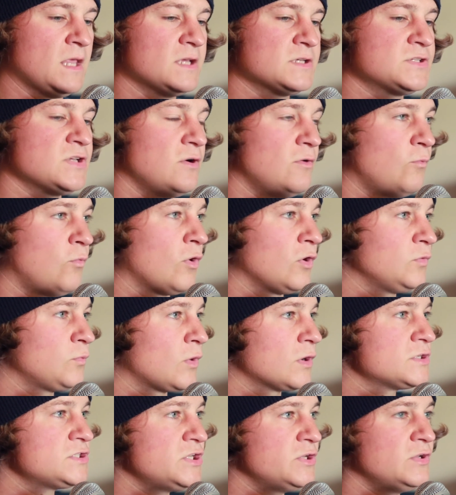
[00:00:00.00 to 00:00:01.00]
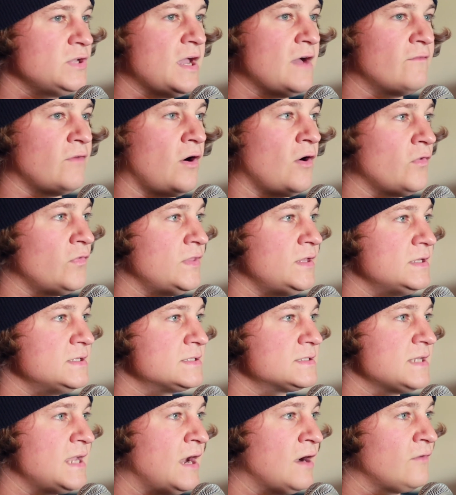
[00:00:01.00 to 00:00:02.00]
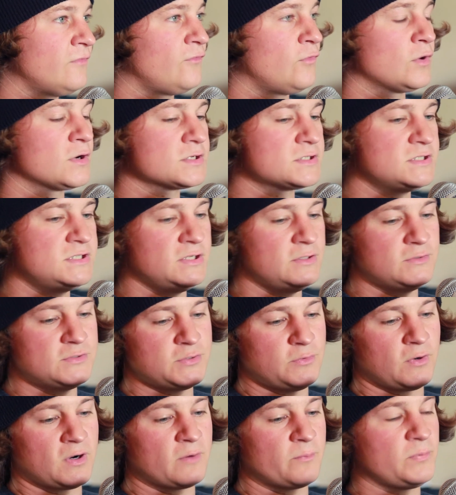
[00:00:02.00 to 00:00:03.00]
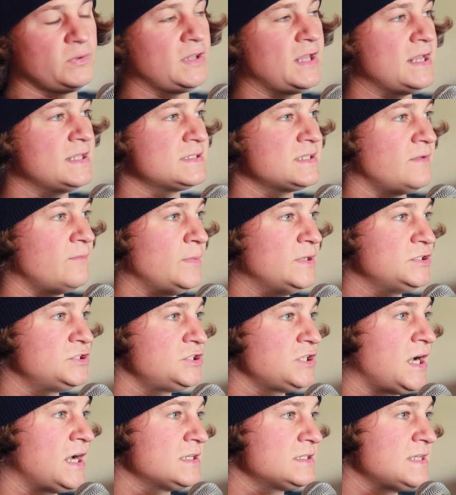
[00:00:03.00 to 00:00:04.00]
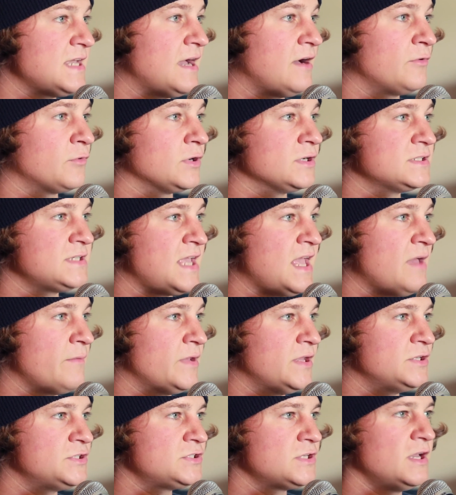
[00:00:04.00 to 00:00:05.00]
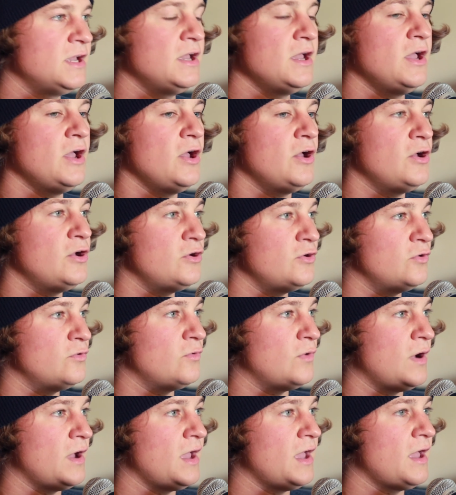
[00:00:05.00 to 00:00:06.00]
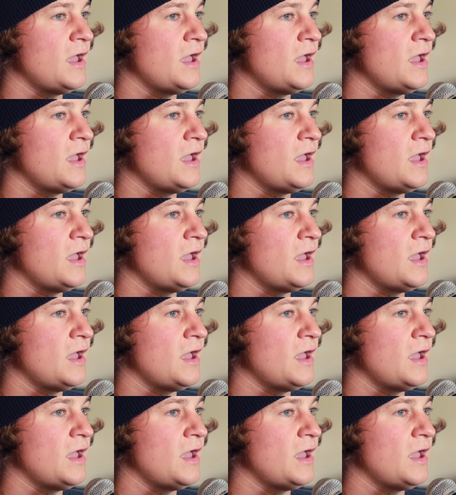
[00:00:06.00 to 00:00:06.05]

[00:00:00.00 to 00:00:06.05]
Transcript: So World War II, you have all these Air Force dudes who were in planes that had been shot down or damaged who